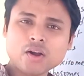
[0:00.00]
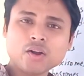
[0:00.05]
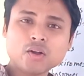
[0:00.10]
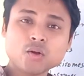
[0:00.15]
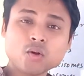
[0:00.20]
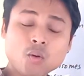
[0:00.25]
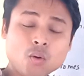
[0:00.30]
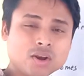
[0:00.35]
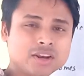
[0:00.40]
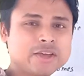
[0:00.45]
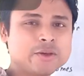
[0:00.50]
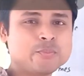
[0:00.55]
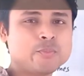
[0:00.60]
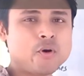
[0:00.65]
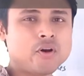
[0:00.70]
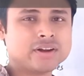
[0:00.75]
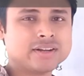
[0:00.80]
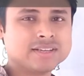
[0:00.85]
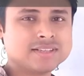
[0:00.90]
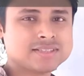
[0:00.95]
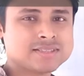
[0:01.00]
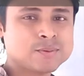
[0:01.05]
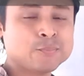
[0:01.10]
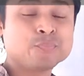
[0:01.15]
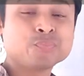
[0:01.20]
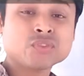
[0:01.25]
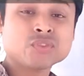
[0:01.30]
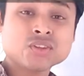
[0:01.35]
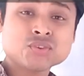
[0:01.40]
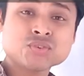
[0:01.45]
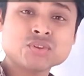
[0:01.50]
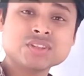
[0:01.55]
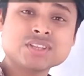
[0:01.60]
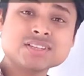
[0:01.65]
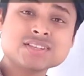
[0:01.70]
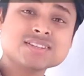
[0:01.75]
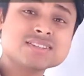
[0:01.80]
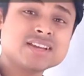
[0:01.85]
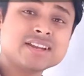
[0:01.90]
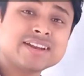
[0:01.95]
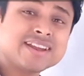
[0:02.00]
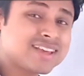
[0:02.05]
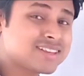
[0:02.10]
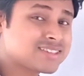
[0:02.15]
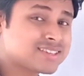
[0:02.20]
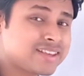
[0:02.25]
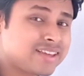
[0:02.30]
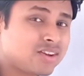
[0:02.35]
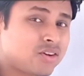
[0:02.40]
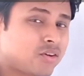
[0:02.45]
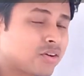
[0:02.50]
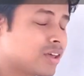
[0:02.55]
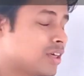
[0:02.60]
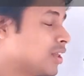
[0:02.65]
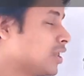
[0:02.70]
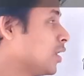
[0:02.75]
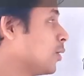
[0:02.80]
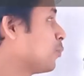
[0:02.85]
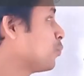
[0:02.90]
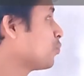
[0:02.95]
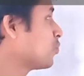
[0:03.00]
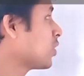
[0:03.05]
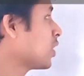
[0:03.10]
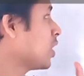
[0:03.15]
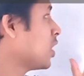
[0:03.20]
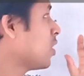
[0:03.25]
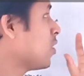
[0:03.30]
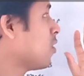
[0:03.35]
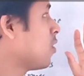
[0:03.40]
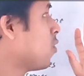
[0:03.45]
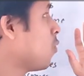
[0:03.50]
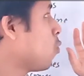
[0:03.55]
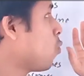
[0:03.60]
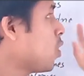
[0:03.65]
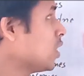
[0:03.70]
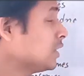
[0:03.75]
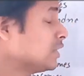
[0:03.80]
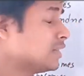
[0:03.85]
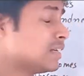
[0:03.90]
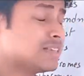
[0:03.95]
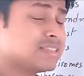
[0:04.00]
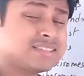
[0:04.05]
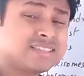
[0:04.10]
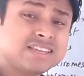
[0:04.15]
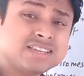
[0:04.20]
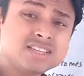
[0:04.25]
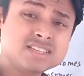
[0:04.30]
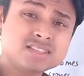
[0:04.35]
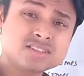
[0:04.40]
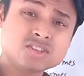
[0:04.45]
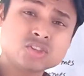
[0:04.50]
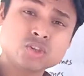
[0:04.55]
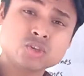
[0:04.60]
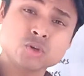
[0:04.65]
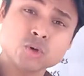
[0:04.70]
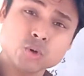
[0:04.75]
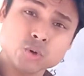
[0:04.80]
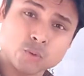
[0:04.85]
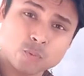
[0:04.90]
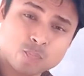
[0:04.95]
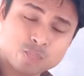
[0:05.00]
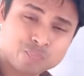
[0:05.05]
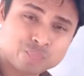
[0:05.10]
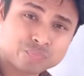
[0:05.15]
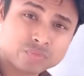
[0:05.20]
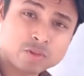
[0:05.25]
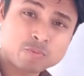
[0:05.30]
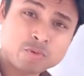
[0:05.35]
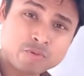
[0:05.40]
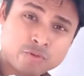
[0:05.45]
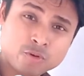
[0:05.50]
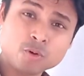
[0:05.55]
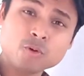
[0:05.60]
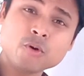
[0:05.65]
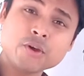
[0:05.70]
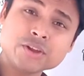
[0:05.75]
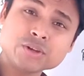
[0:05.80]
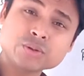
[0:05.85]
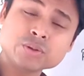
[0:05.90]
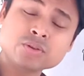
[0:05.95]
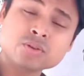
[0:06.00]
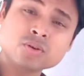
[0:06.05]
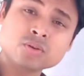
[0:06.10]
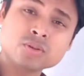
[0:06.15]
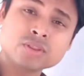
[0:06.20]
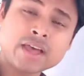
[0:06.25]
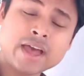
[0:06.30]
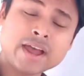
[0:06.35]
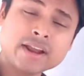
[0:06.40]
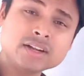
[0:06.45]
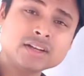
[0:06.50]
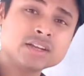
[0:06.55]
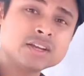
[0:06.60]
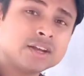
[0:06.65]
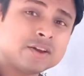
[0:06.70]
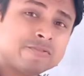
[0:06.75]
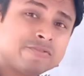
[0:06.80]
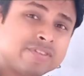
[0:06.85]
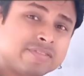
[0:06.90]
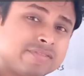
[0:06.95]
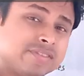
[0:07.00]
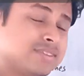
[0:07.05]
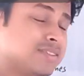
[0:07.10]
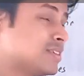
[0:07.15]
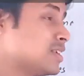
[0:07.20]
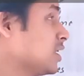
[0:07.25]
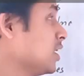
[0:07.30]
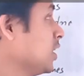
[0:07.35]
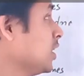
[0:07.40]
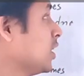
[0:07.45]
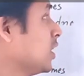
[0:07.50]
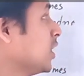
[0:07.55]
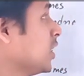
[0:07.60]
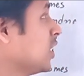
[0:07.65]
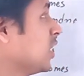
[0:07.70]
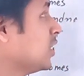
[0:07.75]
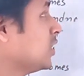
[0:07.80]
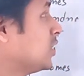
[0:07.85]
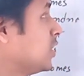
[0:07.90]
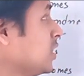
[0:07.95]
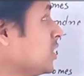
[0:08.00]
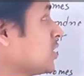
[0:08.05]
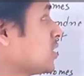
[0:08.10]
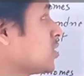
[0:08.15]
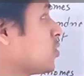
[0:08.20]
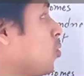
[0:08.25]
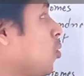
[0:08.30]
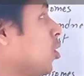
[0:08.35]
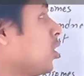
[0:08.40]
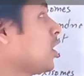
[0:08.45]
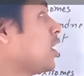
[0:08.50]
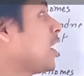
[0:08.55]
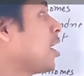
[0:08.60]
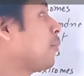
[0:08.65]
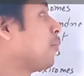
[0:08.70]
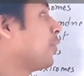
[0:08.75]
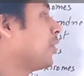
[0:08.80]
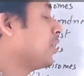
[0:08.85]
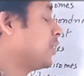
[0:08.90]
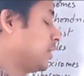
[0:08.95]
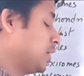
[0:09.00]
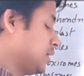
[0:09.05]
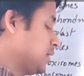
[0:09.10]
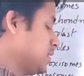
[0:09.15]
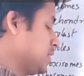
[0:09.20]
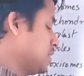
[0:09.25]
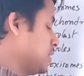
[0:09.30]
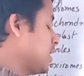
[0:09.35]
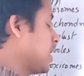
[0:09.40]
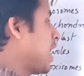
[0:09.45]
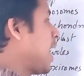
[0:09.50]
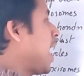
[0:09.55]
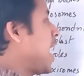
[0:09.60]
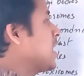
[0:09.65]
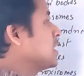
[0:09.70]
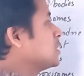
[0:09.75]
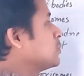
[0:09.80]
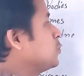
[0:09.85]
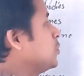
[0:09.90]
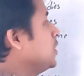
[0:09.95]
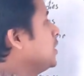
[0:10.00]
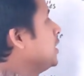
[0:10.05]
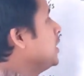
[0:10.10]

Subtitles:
or Golgi bodies. So this is the next cell organelle. What does this do? Before going to know that, we will see this Golgi apparatus has